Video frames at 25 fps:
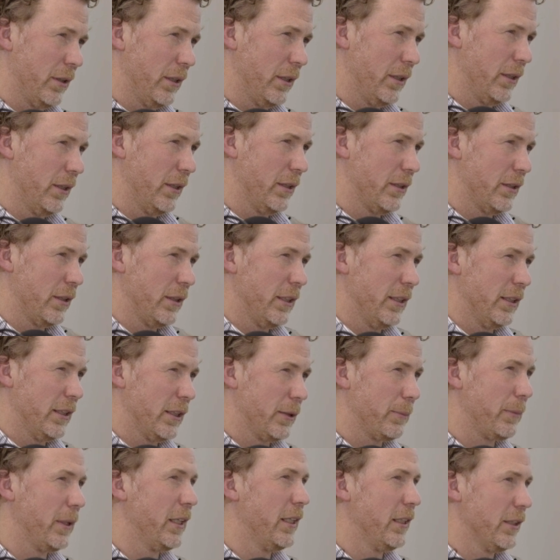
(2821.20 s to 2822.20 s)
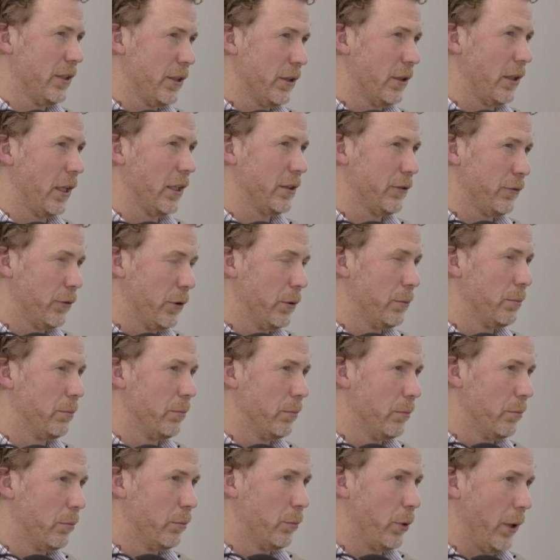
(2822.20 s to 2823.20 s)
It's been easier us for
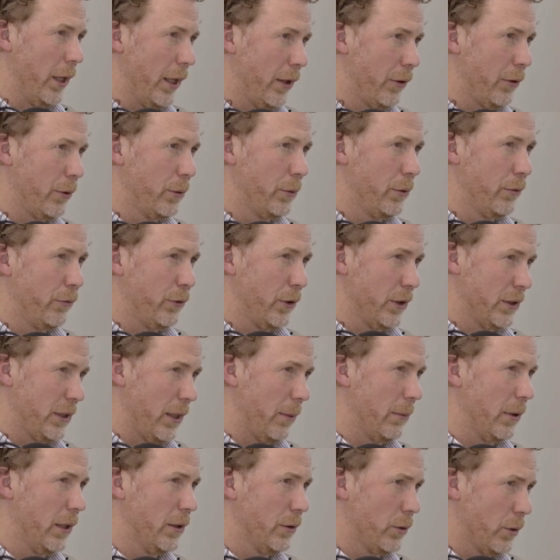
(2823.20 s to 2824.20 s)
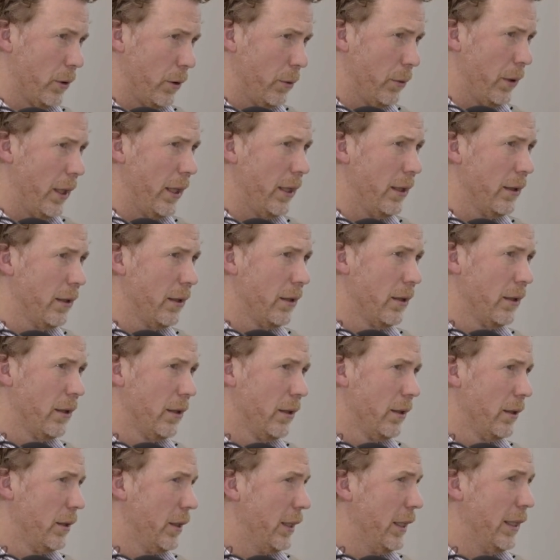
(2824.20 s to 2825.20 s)
breakthrough. For example, in Norway,
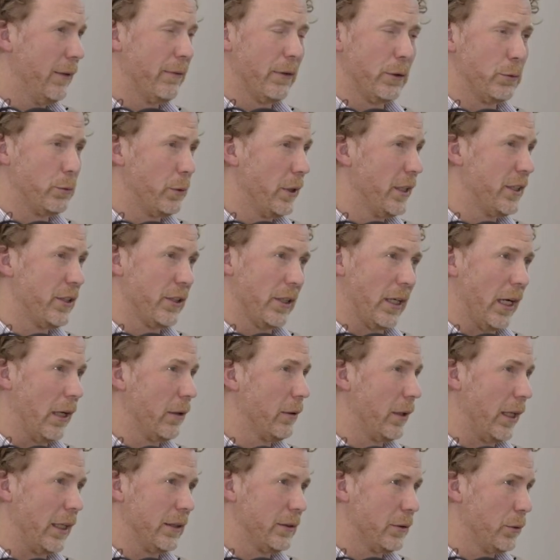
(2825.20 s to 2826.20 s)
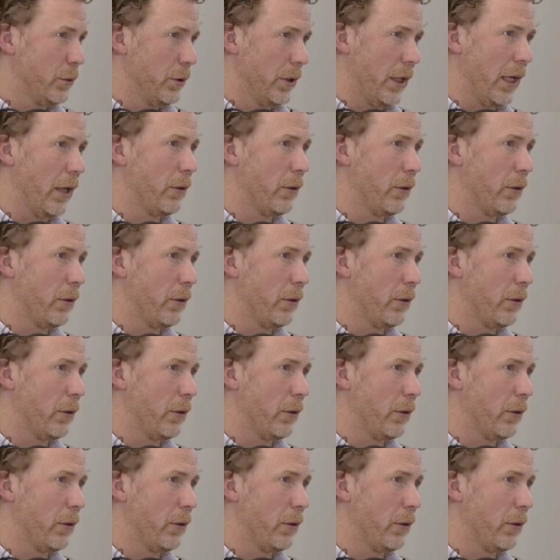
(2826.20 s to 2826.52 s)
even reaching out, like doing